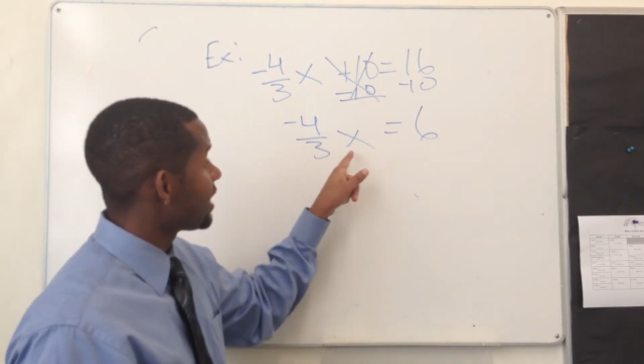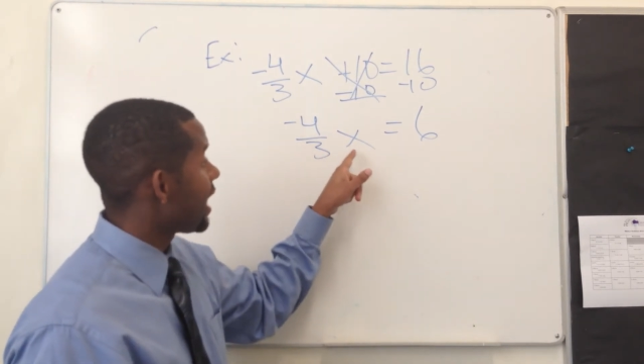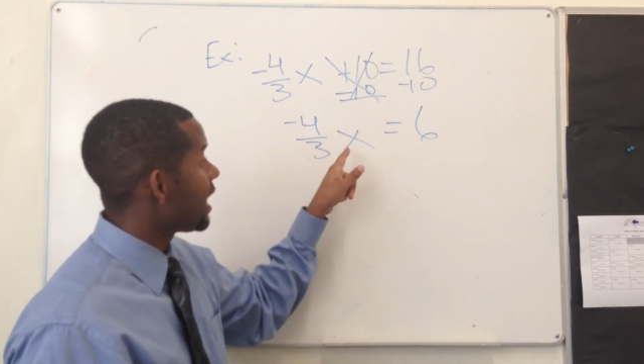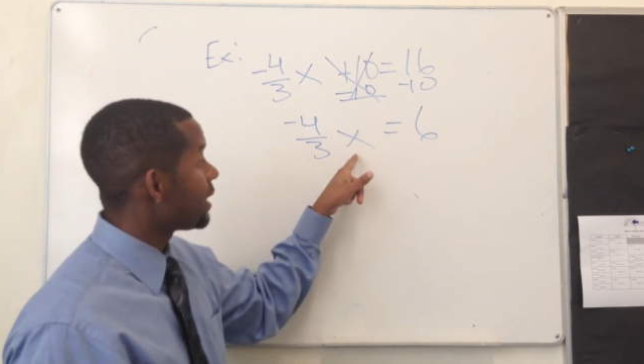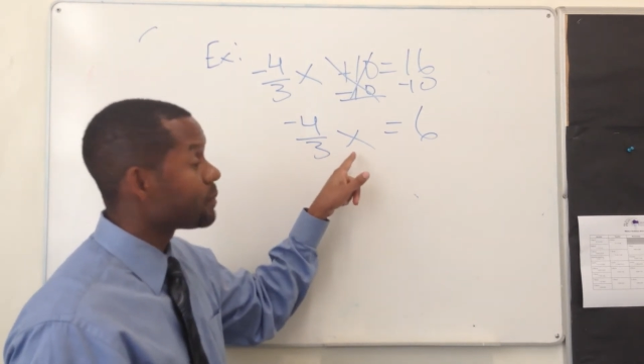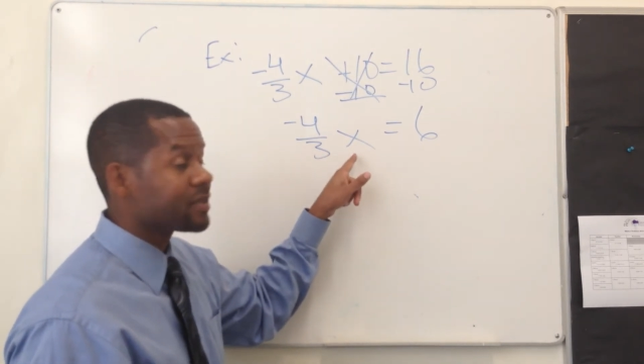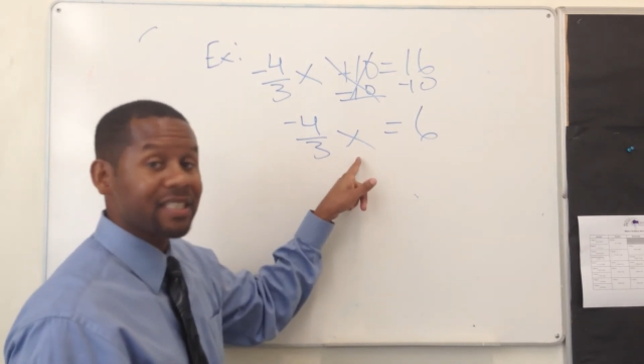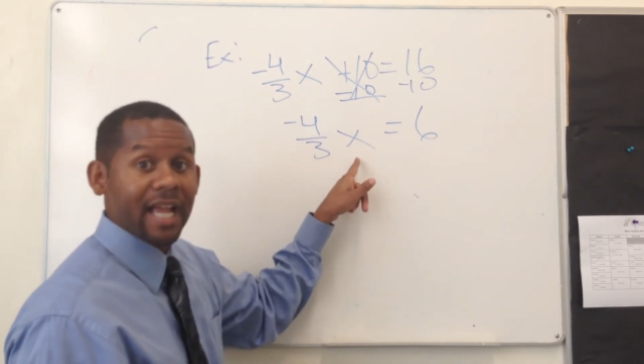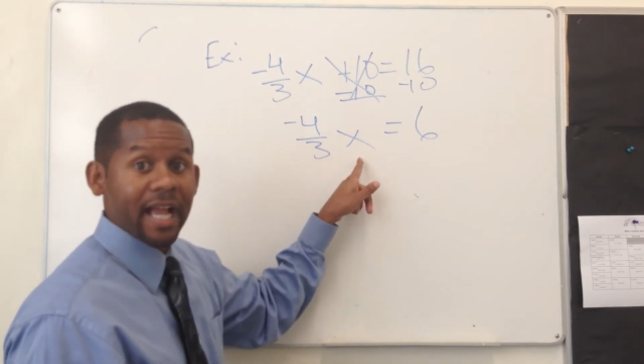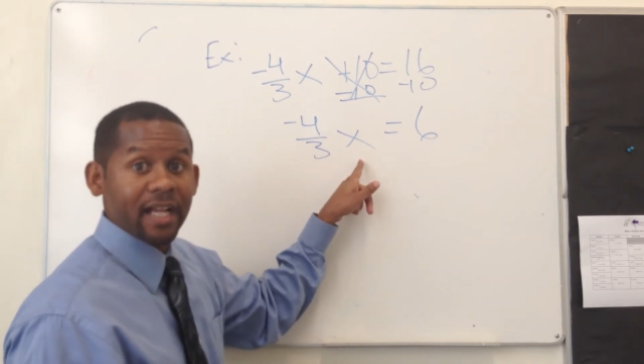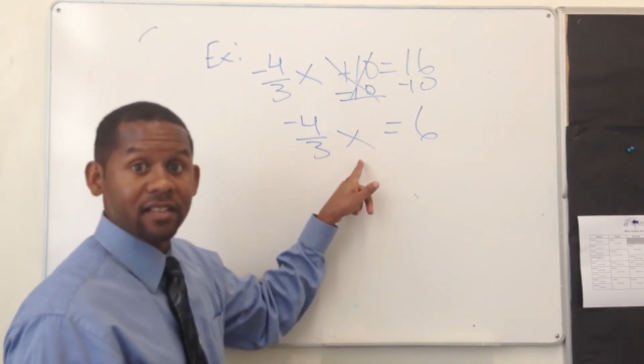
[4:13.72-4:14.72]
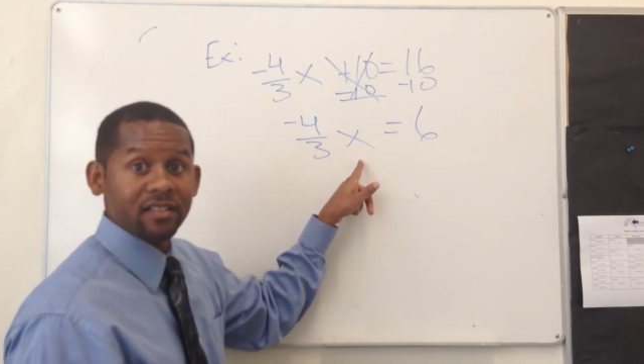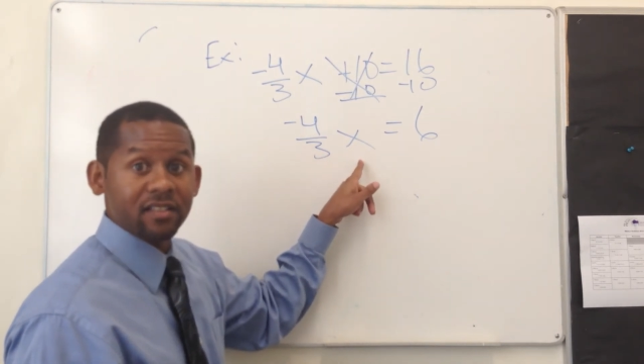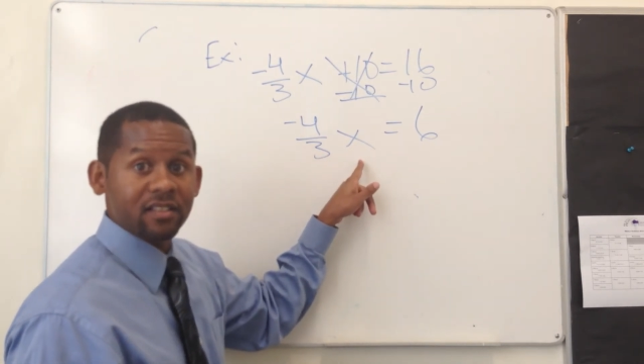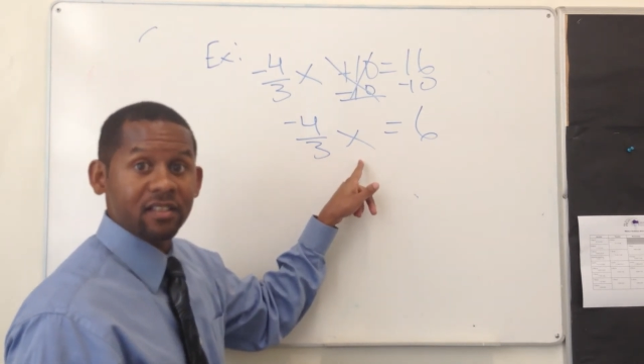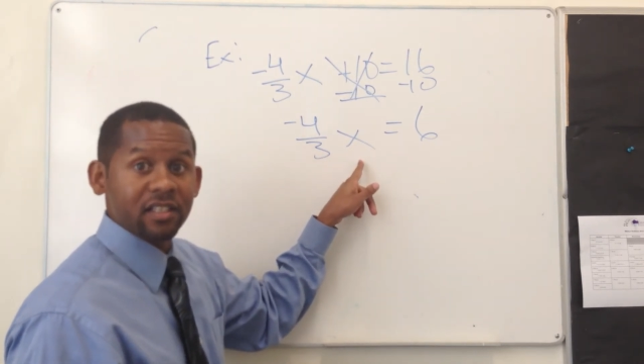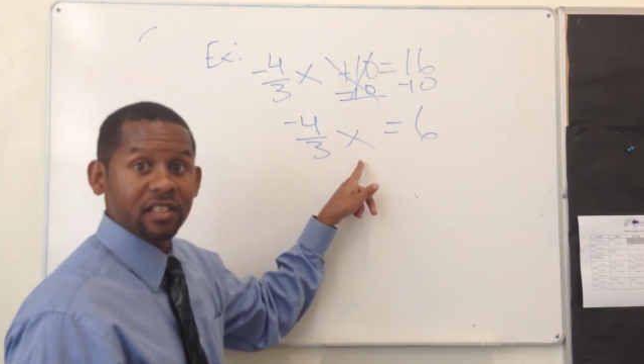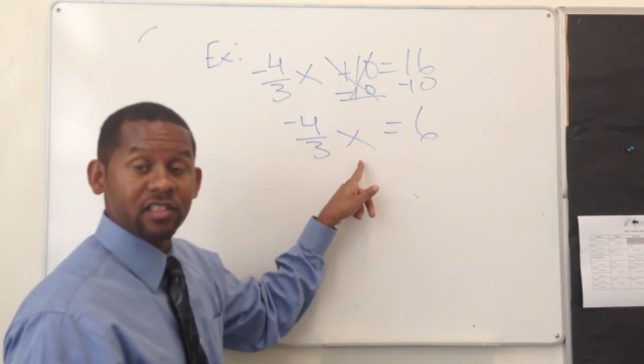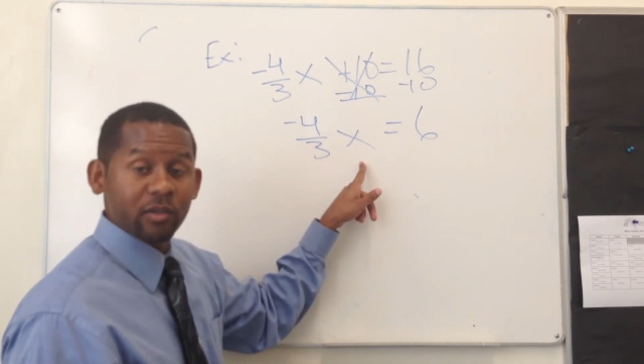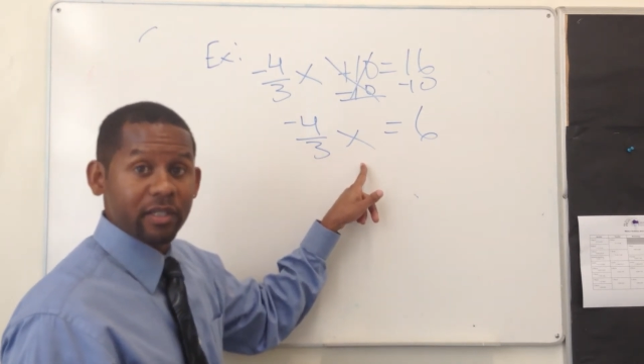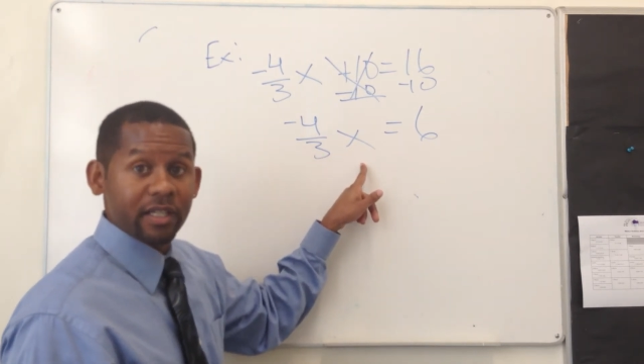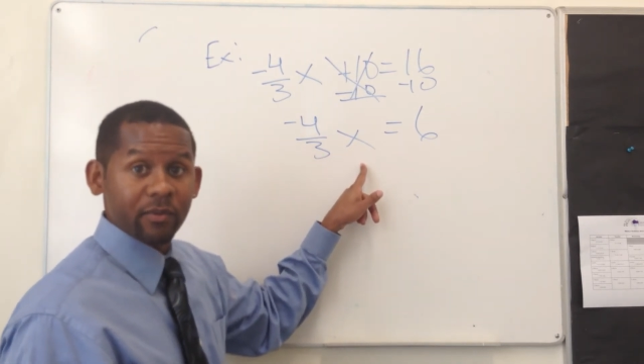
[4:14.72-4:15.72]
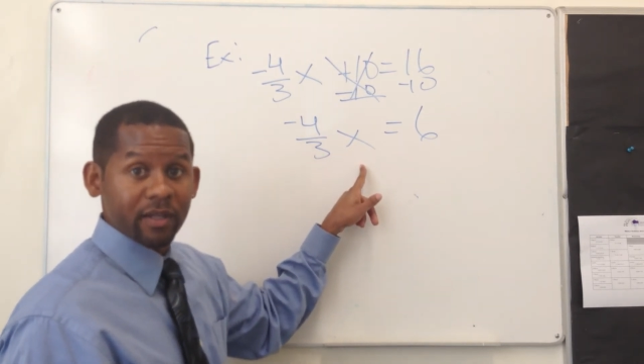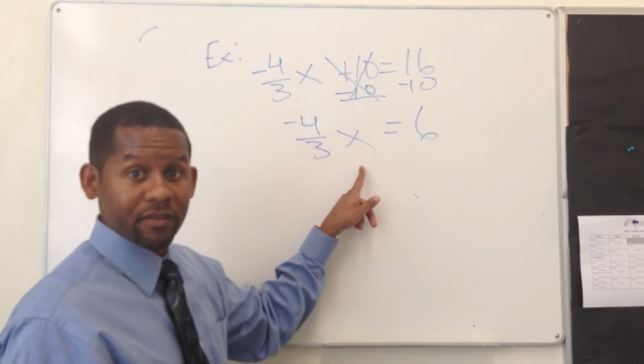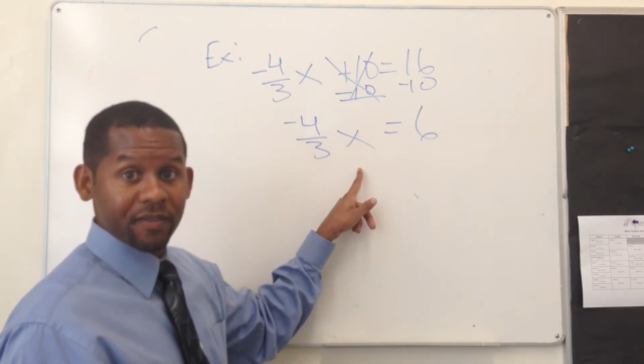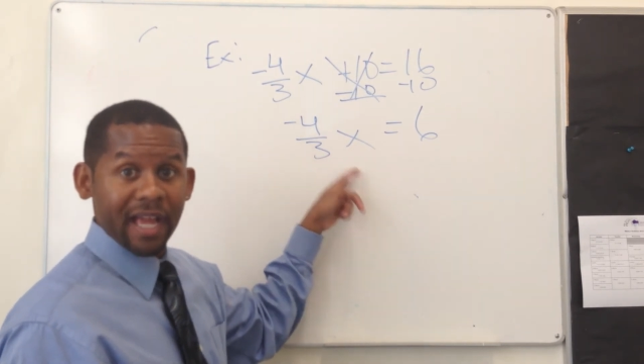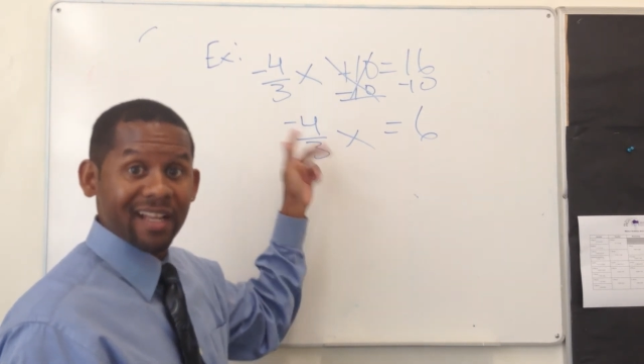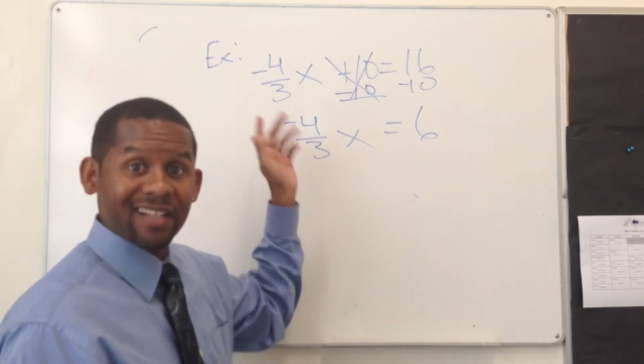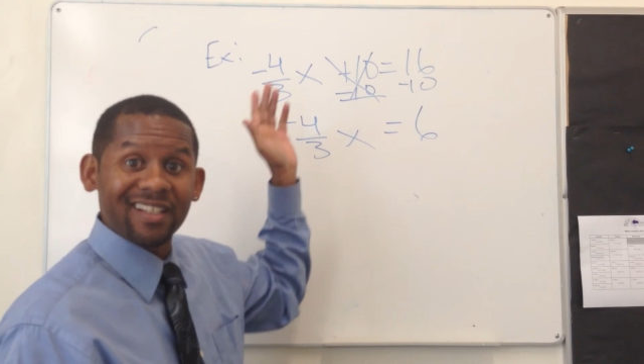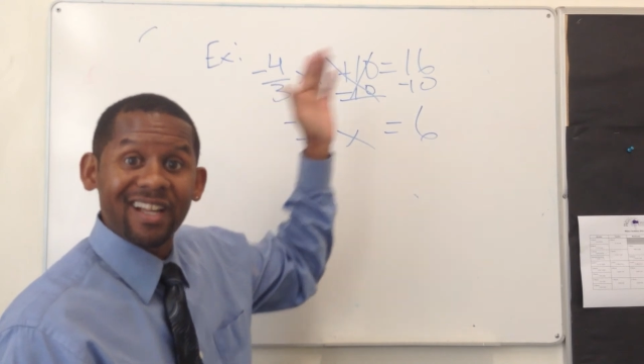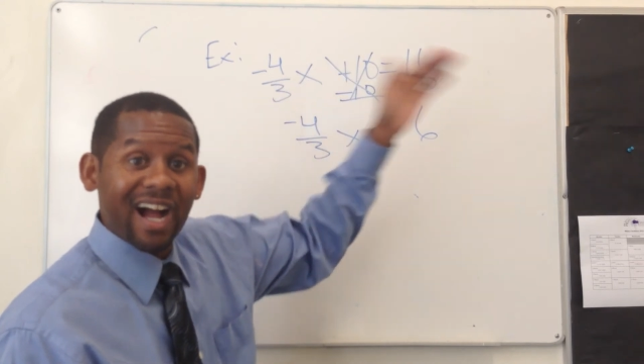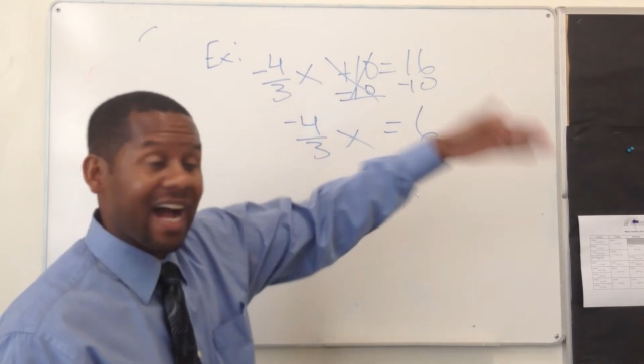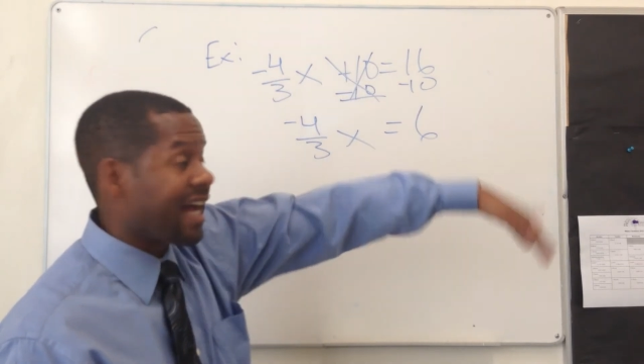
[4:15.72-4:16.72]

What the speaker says: times x. So to get rid of that,